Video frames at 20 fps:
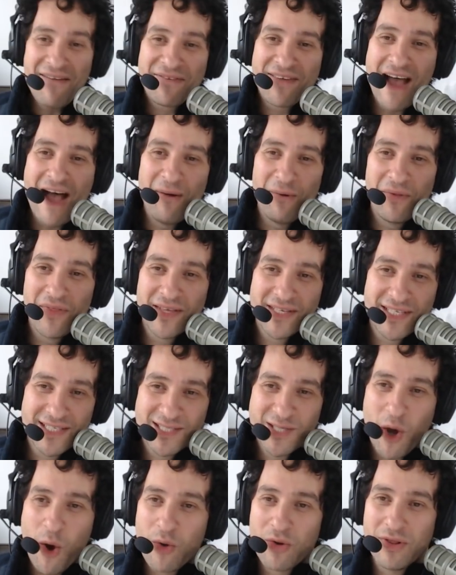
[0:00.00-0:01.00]
I've got one. This
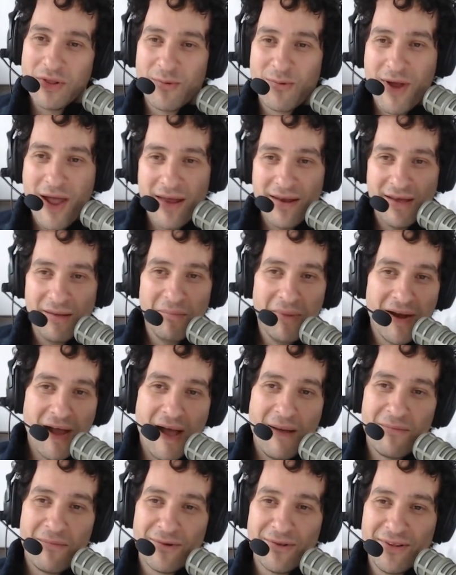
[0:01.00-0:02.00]
is totally random, but
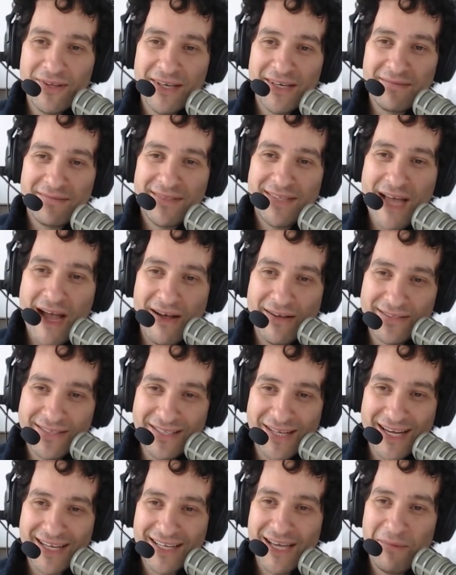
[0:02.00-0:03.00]
I'm really
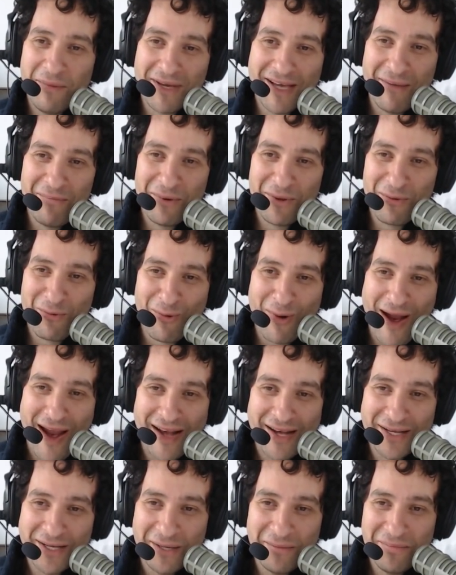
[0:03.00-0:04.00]
talented at coming up with
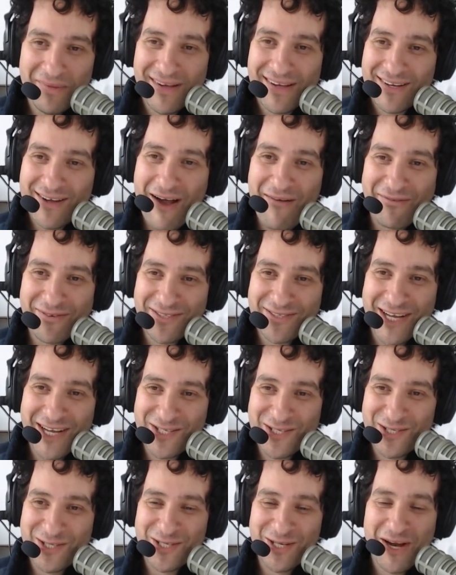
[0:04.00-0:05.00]
random
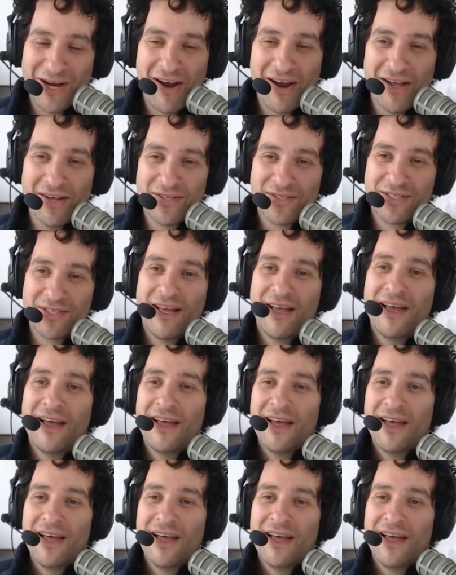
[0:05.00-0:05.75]
conversation scenarios.